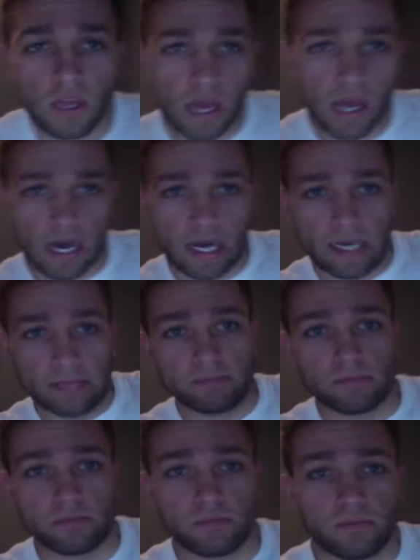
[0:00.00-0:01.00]

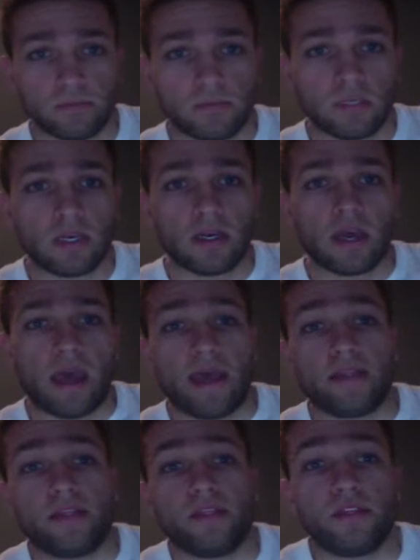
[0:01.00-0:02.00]
And
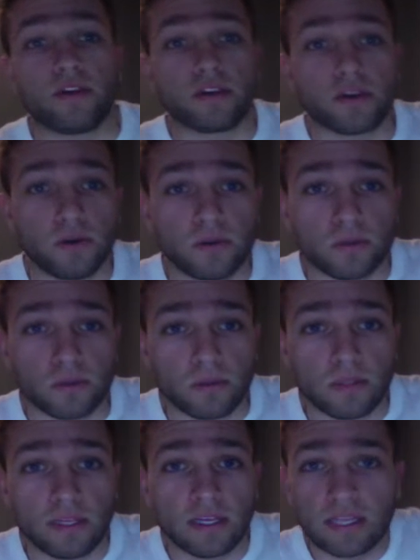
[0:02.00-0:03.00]
the goal
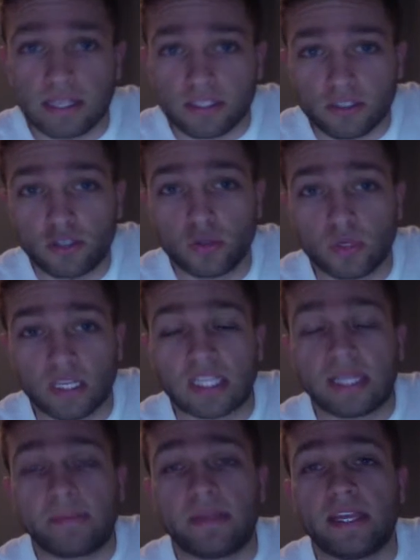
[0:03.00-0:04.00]
is to
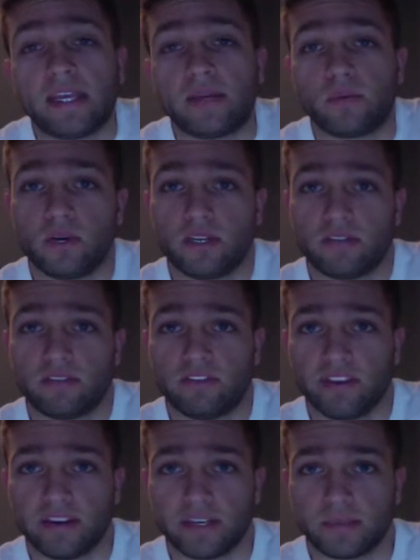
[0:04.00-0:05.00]
eliminate one of the
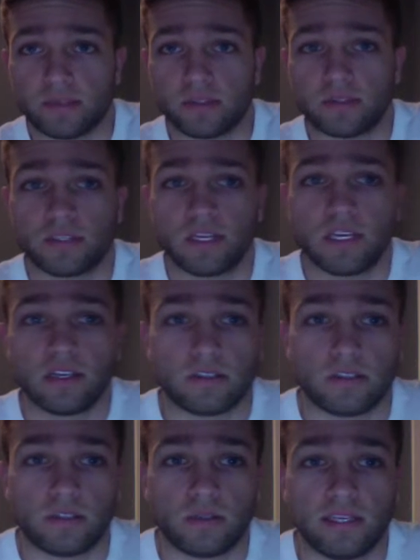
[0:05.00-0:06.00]
variables.
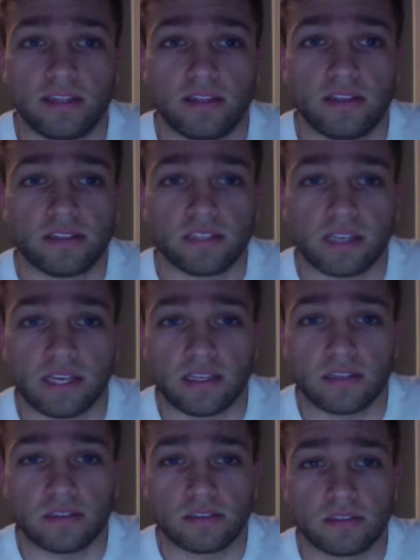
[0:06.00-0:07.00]
So in this
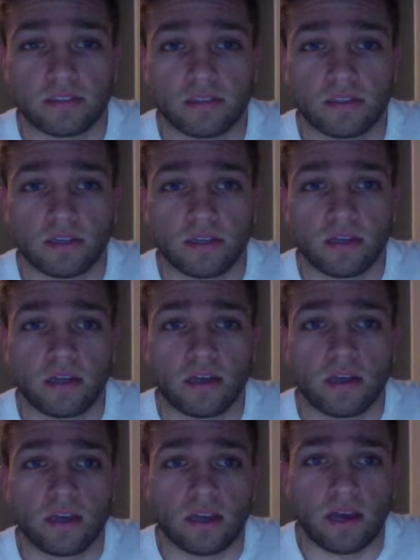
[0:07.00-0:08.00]
case,
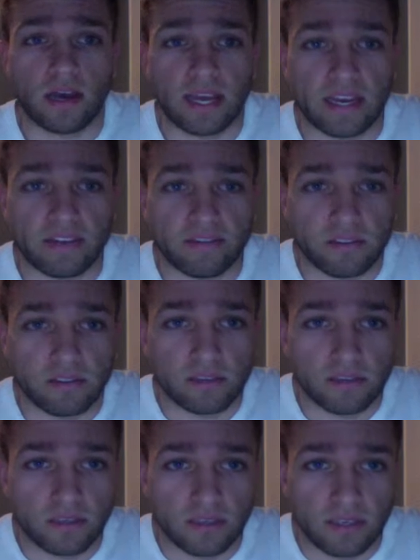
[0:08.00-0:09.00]
I have
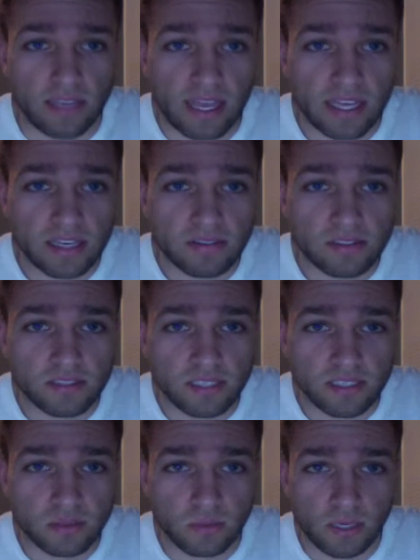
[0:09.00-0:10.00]
negative
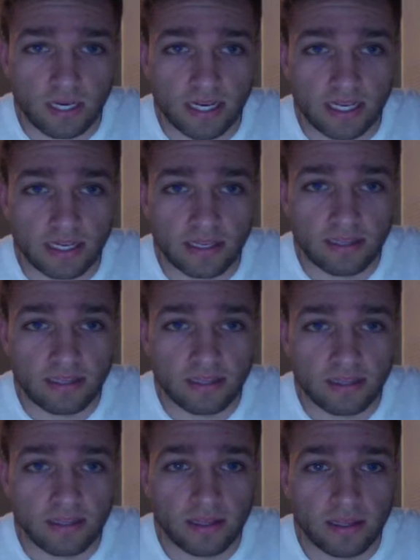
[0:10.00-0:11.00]
6y
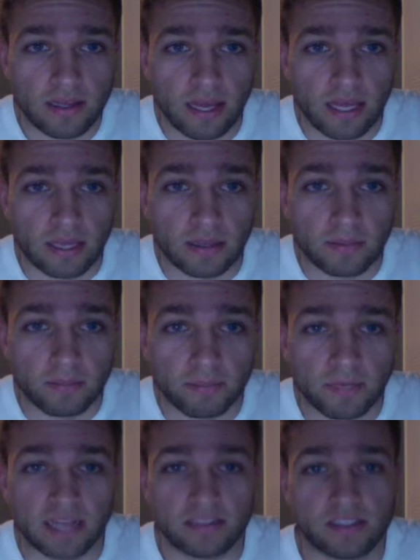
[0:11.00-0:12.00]
and
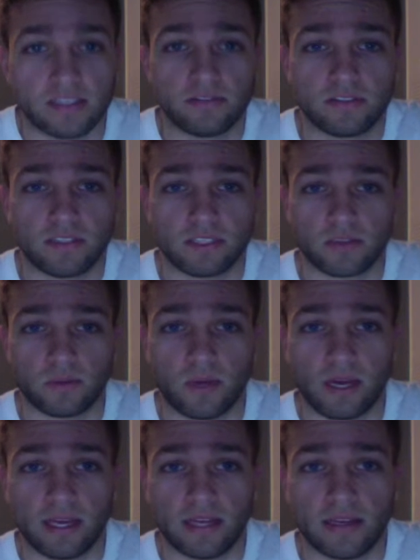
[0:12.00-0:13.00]
positive
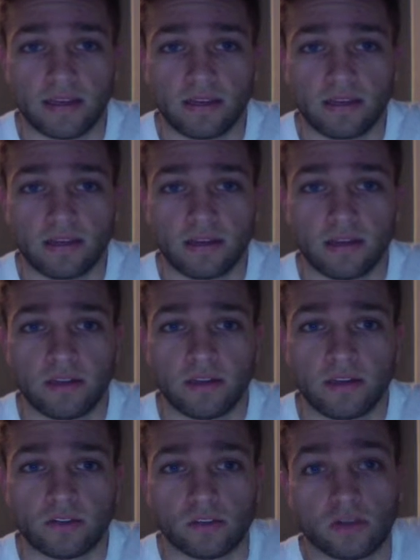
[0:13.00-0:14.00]
6y.
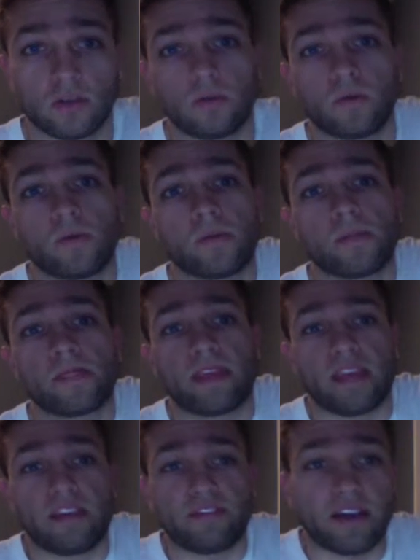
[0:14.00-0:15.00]
So
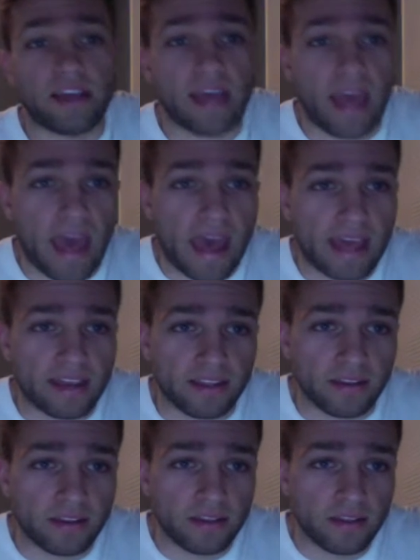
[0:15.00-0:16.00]
if I added